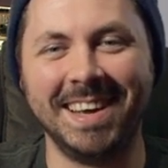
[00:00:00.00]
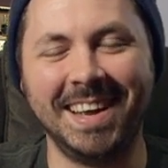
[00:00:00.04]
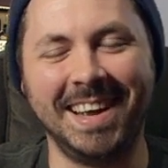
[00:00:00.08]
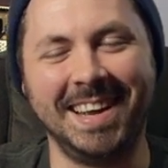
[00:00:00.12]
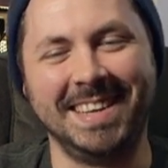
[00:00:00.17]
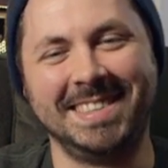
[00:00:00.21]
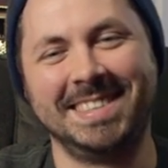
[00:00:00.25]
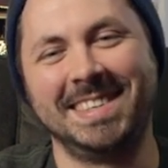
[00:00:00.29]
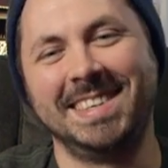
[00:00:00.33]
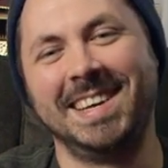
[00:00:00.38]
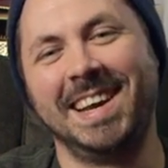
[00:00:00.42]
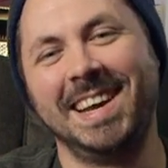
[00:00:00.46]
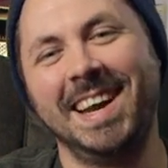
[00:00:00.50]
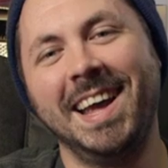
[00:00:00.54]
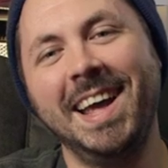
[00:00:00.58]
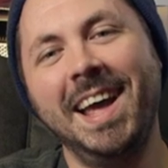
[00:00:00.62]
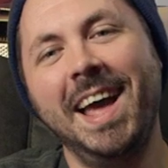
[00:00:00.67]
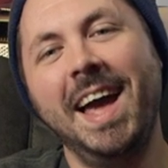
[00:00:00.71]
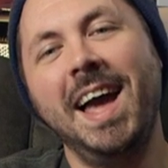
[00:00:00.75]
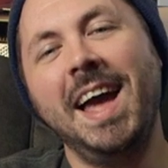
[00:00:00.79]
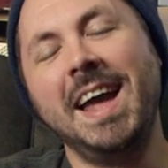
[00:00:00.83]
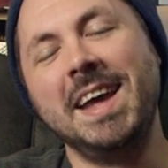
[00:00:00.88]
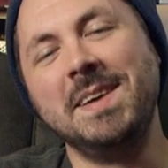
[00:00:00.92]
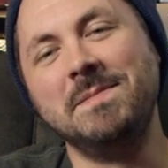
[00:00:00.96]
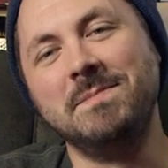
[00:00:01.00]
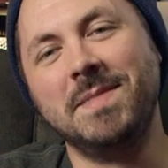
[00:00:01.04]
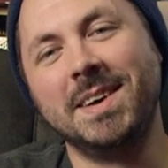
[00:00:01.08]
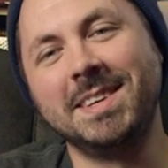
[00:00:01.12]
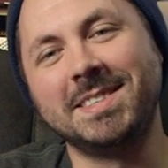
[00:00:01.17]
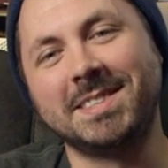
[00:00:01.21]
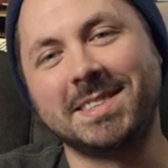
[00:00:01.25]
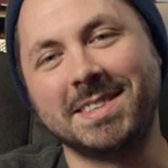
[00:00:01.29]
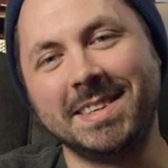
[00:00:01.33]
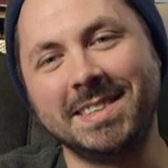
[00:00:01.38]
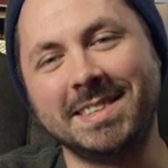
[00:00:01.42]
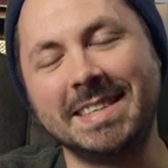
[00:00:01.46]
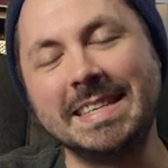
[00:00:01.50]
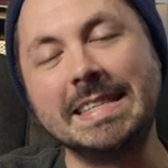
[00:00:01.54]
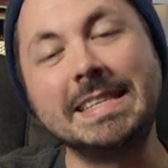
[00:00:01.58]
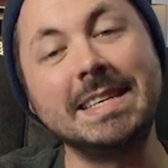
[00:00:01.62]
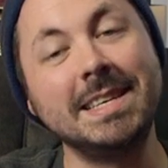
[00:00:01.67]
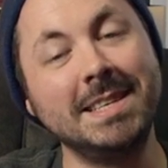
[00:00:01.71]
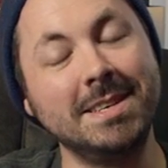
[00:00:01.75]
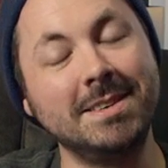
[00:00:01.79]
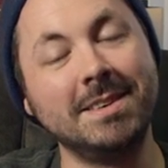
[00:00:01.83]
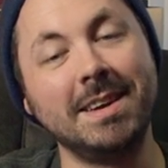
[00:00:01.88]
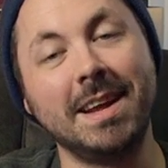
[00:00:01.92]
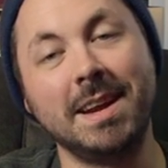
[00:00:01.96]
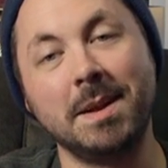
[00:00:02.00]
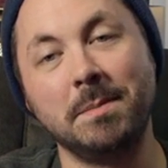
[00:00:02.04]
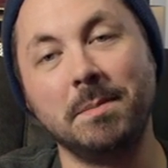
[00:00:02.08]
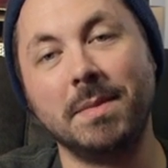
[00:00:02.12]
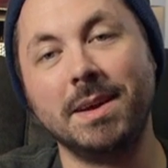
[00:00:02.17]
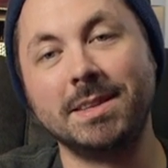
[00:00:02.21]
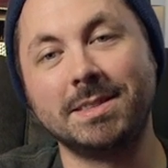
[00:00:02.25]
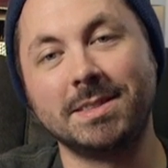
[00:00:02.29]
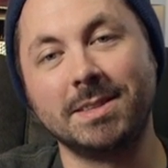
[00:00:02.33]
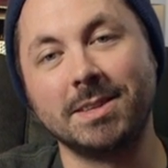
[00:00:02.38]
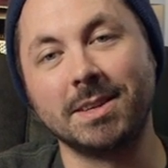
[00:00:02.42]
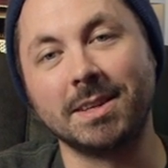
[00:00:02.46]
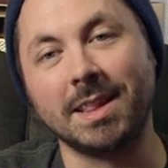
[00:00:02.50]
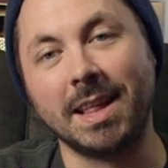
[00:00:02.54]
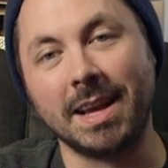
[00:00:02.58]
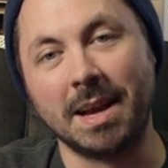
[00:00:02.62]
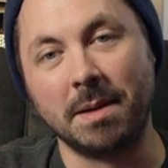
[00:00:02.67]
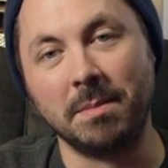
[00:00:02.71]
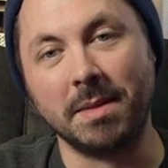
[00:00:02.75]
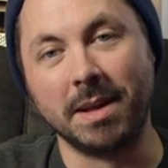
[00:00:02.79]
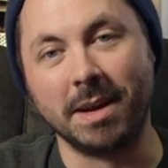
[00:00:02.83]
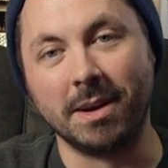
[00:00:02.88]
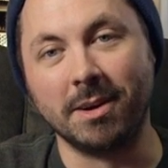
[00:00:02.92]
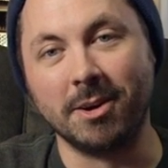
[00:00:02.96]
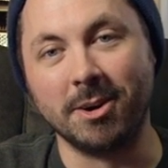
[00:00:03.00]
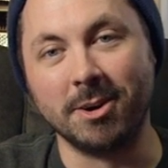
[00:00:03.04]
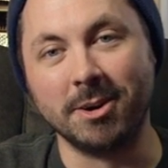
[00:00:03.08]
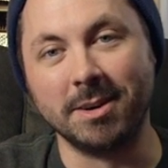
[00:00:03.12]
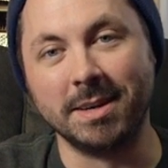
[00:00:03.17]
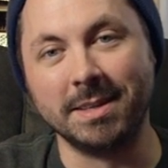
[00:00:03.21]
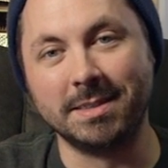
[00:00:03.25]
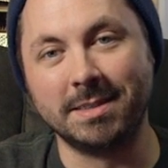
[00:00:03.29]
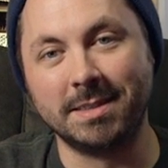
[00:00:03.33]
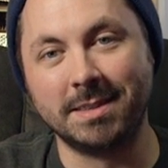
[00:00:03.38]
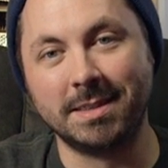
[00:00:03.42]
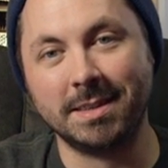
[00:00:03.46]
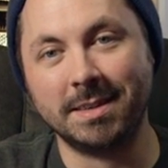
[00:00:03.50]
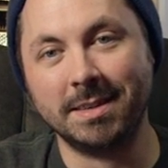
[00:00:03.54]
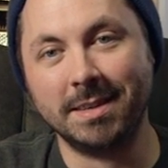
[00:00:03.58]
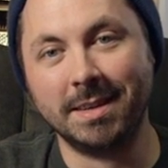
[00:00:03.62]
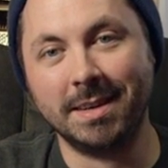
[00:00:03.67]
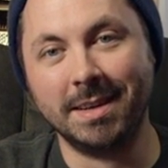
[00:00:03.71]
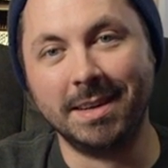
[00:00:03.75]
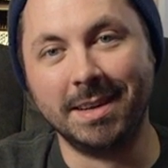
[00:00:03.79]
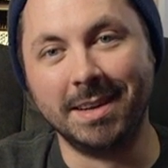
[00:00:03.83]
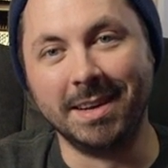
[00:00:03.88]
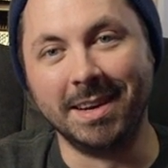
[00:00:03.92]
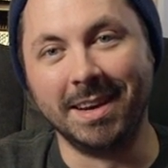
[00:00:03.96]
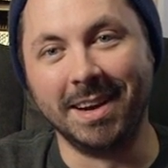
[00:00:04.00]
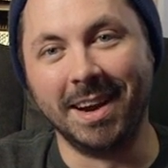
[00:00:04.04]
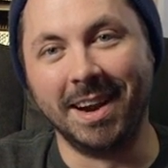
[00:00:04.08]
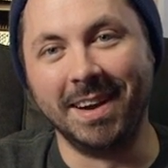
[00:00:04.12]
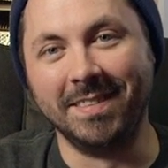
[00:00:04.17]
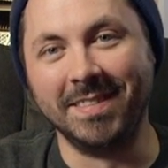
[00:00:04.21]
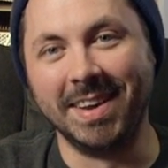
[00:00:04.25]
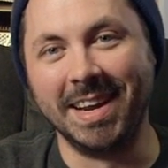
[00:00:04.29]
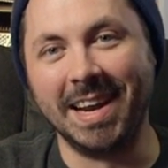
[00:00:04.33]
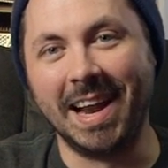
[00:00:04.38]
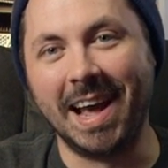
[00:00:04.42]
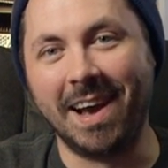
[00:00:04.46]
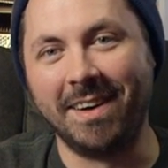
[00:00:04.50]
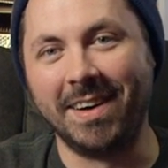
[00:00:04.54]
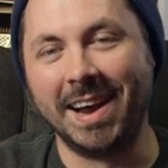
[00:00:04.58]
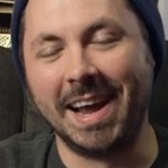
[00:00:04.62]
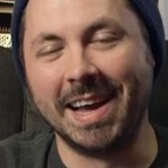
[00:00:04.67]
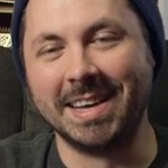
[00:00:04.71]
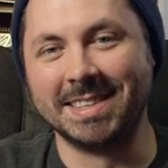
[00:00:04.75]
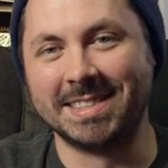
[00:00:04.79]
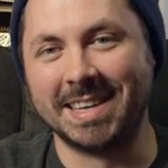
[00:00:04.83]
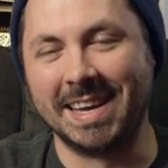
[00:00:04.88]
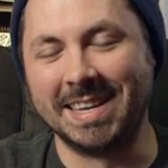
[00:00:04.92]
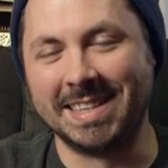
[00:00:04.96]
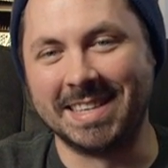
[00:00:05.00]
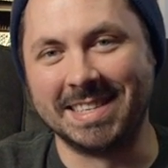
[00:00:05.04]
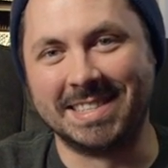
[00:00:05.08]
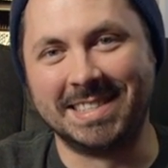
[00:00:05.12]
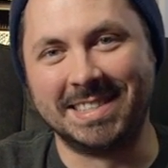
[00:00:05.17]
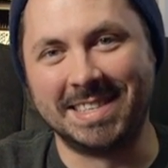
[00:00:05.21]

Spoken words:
It must look like I'm like Ernest. You know what I mean? How he has like the